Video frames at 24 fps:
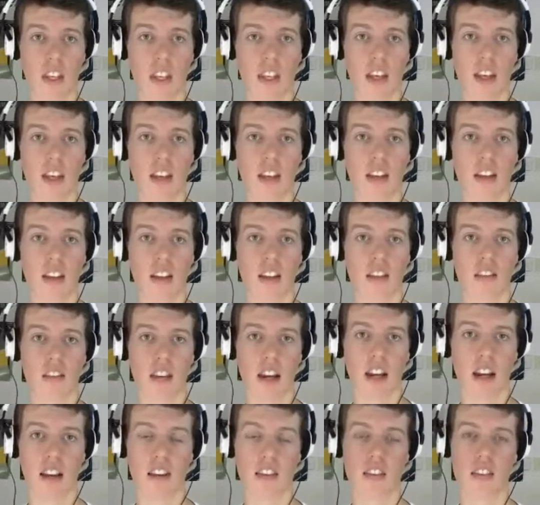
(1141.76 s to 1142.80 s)
can get
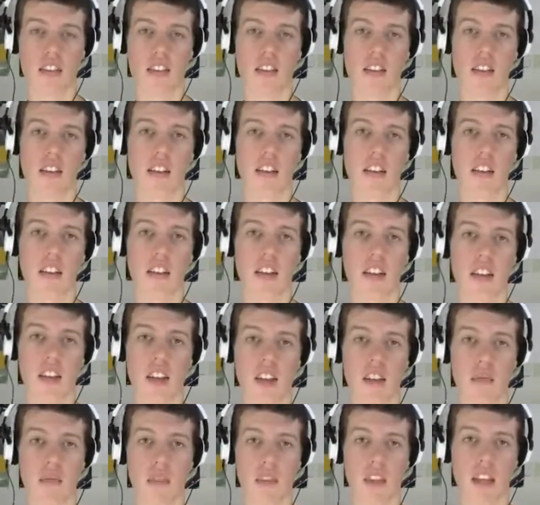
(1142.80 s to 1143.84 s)
around
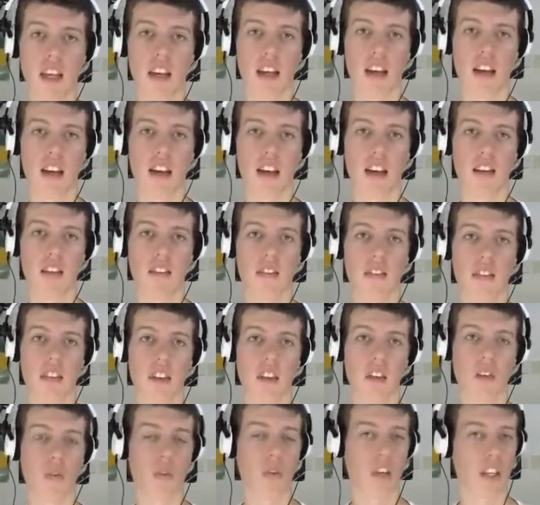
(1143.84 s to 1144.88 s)
him there.
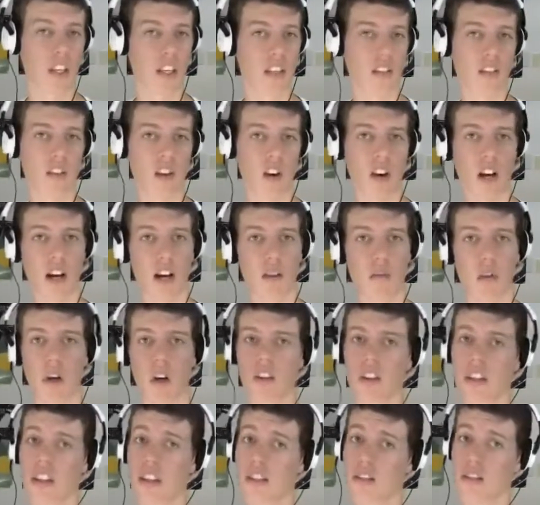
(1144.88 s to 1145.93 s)
We need to go up
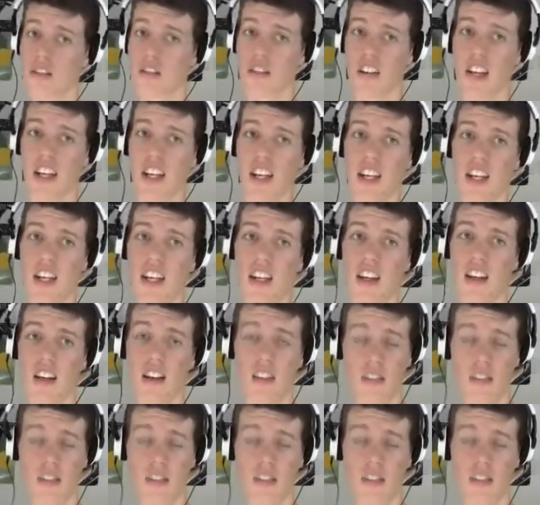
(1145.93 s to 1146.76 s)
on this screen.